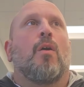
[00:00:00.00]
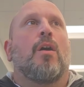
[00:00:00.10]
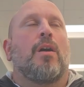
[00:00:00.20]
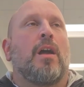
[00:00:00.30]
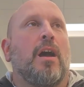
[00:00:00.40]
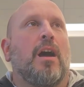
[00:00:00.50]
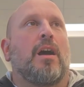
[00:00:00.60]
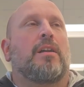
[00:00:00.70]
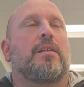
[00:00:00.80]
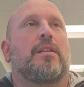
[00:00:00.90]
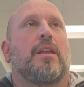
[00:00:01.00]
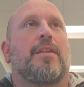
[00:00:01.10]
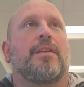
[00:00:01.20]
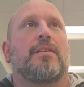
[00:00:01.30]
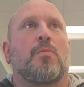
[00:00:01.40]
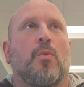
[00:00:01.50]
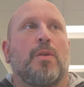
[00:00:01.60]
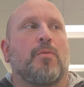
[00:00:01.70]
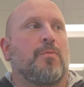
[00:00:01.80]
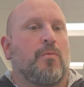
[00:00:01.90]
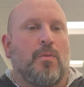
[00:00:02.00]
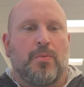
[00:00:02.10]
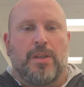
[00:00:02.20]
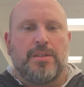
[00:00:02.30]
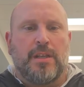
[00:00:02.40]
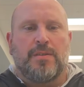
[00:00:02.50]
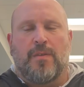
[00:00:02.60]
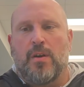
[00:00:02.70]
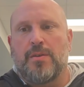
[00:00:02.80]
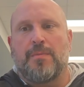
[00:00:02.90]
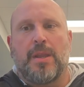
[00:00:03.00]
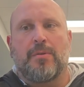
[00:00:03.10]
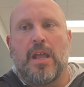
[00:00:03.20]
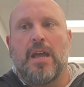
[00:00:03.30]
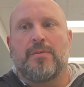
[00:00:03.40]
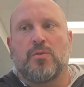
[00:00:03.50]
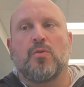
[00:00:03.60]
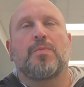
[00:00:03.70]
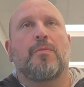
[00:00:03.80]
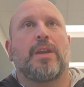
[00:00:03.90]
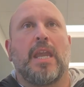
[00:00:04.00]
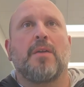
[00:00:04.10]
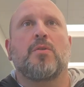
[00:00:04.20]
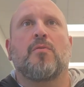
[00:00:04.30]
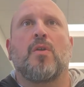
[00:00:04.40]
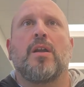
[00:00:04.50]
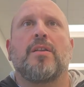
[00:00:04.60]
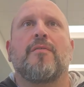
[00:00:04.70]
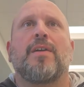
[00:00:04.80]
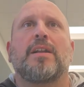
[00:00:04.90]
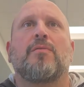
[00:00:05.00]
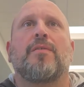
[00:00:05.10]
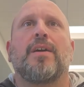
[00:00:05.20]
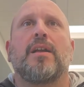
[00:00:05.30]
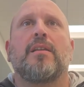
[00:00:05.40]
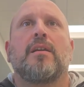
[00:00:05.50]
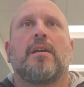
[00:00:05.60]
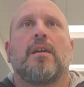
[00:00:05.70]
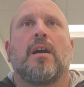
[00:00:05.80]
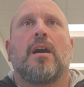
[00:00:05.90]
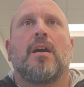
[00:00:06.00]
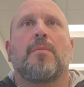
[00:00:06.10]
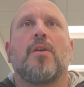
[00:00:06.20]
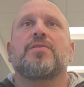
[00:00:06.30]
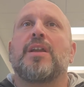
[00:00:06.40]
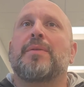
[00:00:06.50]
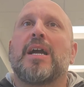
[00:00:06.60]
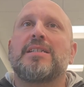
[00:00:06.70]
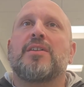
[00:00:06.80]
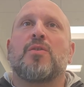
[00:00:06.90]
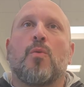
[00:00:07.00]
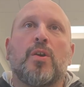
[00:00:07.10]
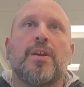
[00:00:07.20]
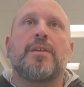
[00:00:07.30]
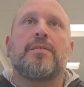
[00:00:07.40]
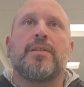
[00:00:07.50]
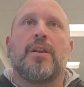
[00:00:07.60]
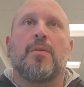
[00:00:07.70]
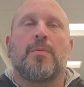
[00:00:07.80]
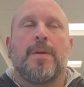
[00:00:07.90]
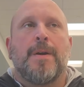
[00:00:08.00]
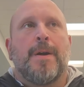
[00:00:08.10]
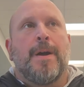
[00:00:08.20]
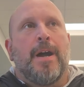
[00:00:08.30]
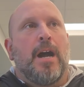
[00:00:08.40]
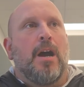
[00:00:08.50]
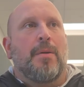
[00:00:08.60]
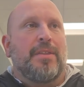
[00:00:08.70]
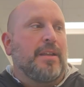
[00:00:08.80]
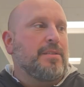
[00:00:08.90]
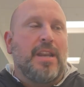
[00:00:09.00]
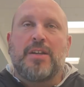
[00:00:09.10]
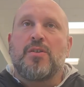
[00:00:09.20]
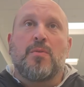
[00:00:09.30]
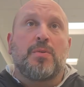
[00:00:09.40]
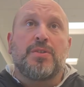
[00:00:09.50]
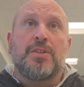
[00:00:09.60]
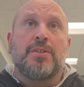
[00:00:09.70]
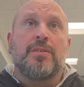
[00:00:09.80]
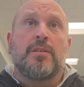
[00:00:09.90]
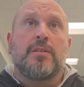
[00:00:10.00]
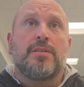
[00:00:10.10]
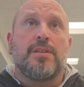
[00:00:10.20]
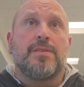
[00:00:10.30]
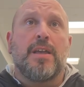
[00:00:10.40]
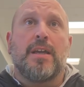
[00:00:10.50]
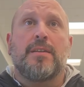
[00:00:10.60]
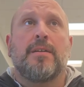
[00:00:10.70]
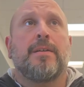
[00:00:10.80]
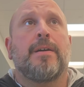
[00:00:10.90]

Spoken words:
Well, I think, number one, we're pleased thus far to be able to have a group that we can move around, and the fact that we've had all the same guys out there working. You know, I think it's the nature of the position, just that